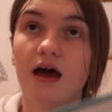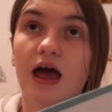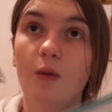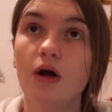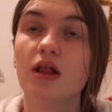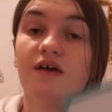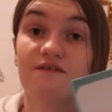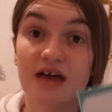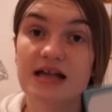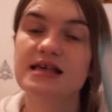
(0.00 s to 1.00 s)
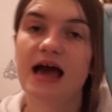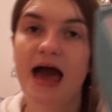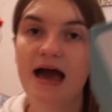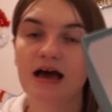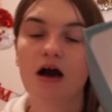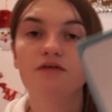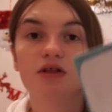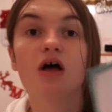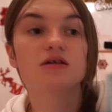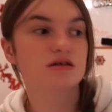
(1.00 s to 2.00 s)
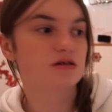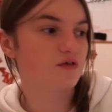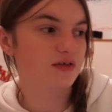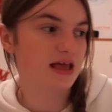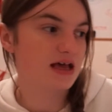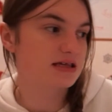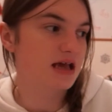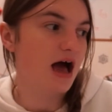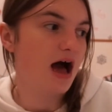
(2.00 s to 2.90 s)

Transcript: it will fit heck of a lot of stuff in this